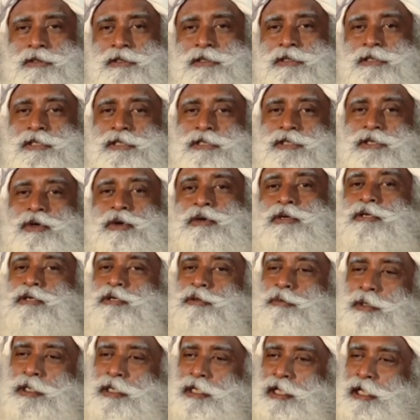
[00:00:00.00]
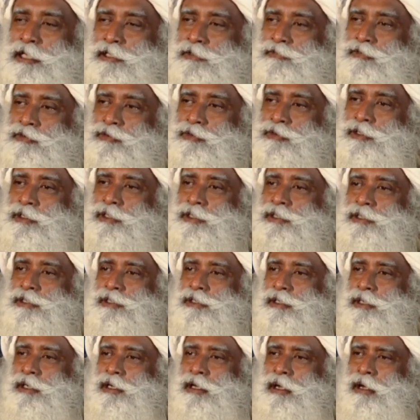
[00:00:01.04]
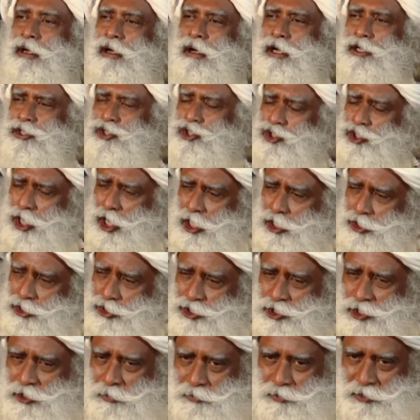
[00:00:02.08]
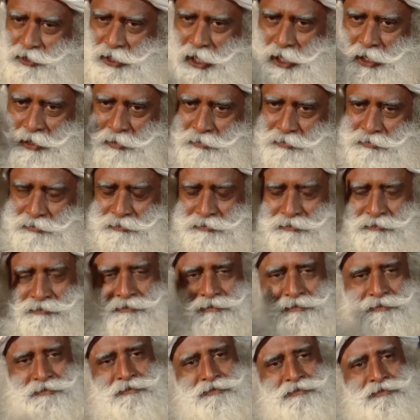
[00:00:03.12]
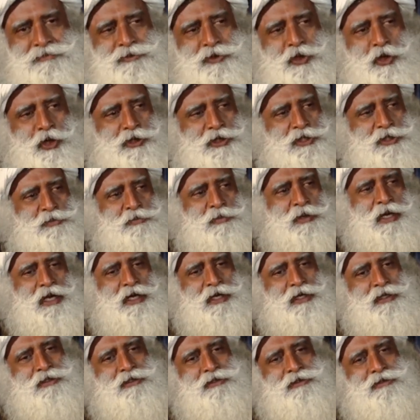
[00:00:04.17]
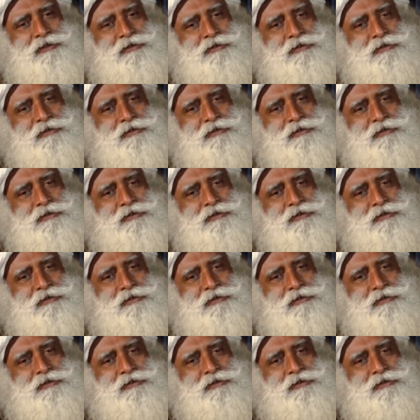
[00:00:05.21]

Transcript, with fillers: this is going to be next few years a charged up time on this planet.